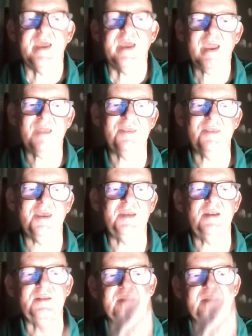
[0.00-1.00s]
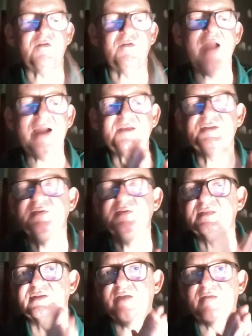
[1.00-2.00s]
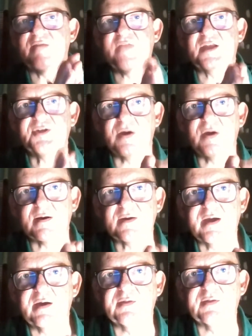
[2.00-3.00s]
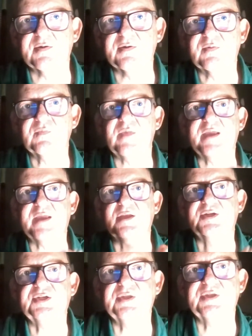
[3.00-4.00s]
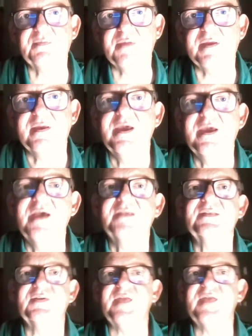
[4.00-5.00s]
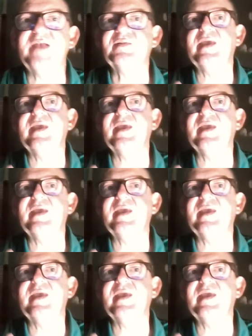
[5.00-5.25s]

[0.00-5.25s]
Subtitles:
And then in the cracks, you still have that dark color like it should be. So that's what